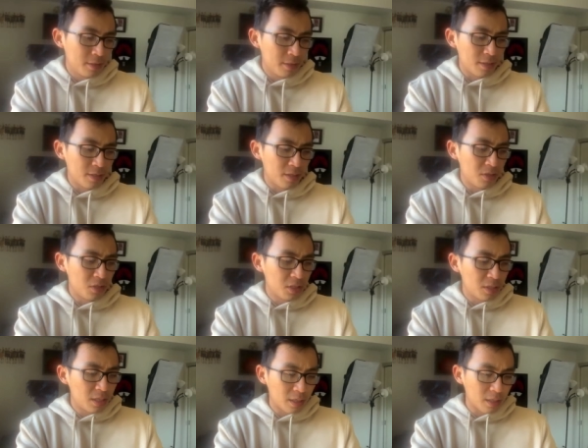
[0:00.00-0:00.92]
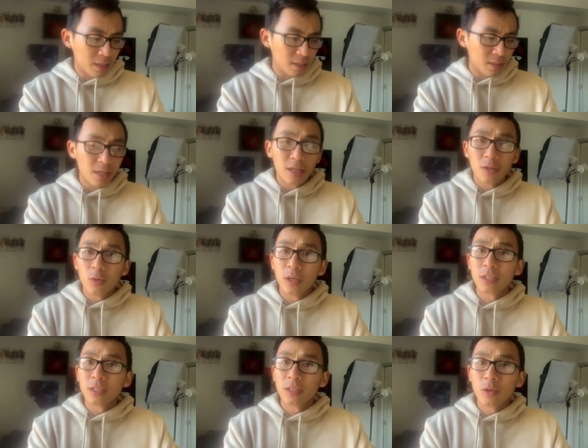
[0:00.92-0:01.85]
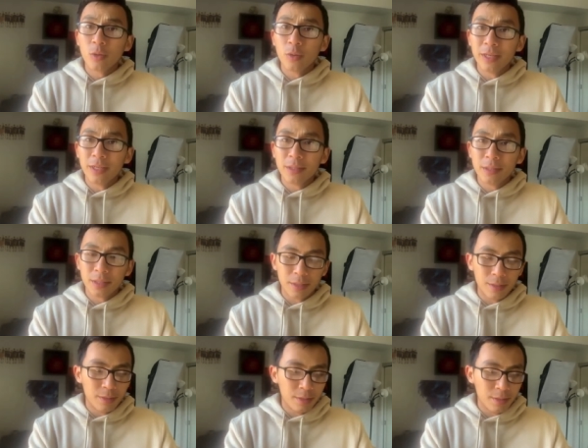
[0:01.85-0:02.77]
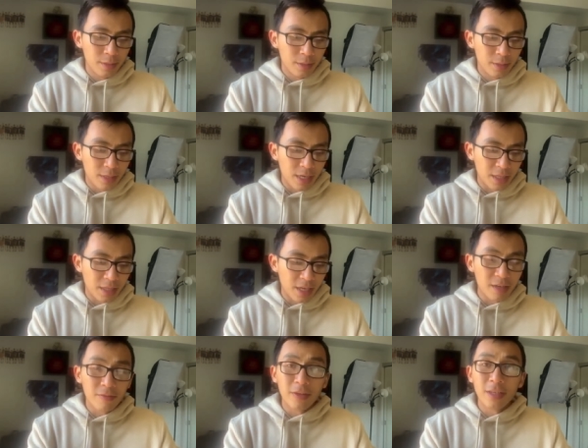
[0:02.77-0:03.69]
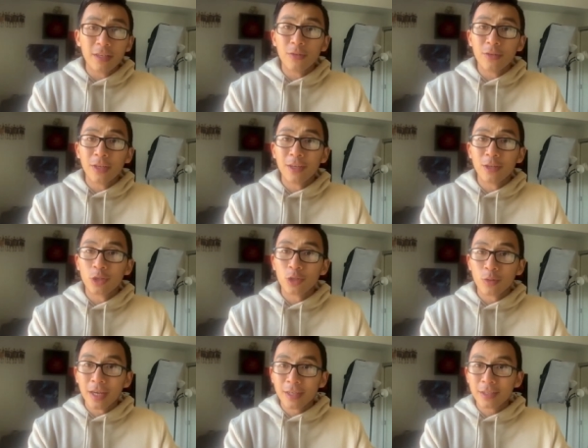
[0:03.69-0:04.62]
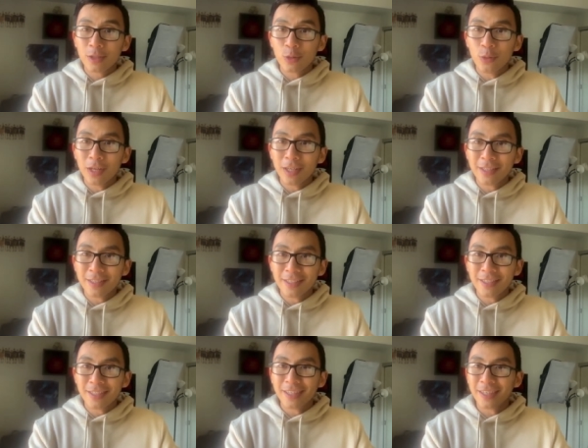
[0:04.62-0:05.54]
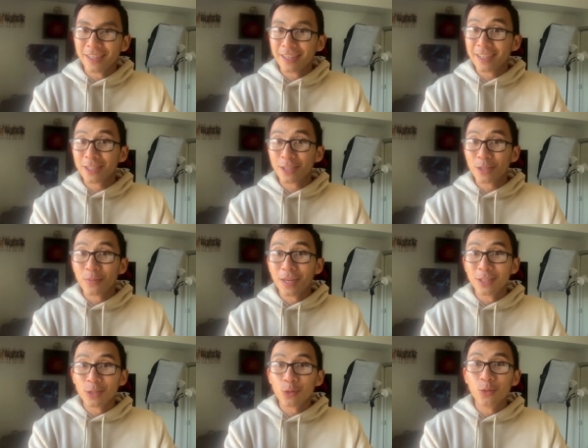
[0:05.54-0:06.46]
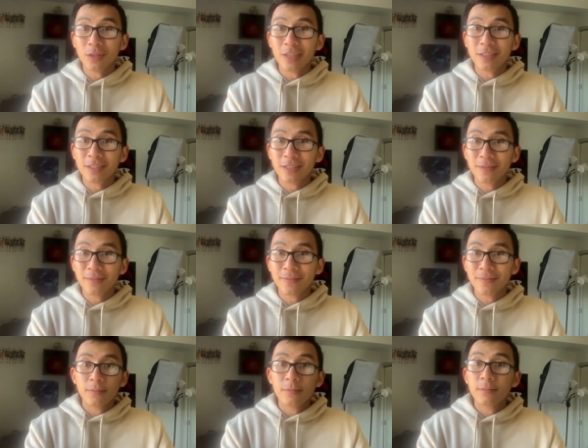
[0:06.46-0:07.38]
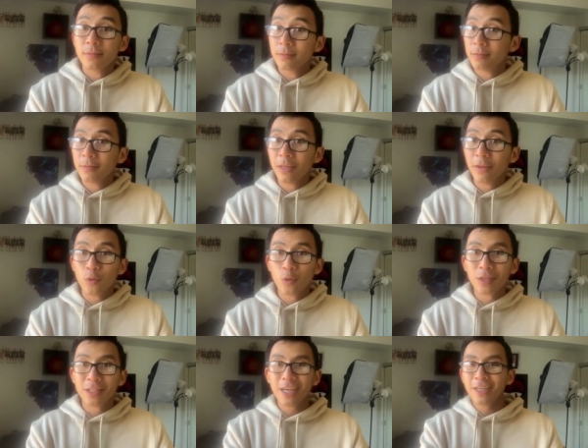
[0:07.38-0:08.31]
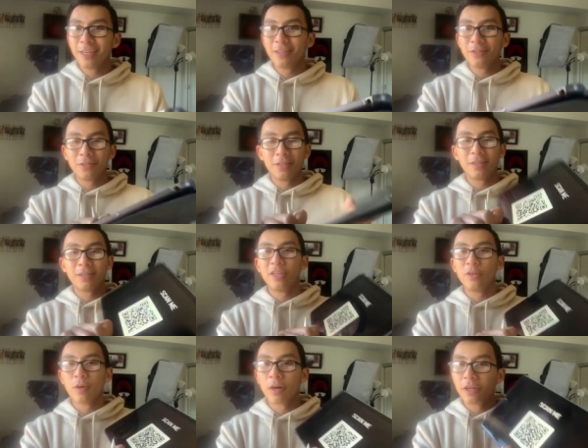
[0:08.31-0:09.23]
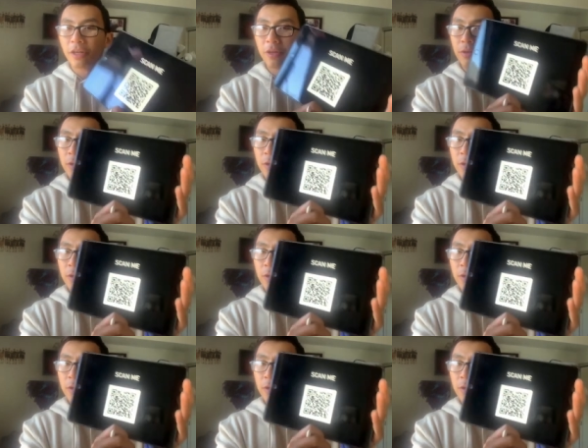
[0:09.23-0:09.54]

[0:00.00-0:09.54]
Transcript: You just take a 10-question quiz, and at the end of it, you get your strengths, your weaknesses, and a customized school list. If you want to take it, here's the QR code.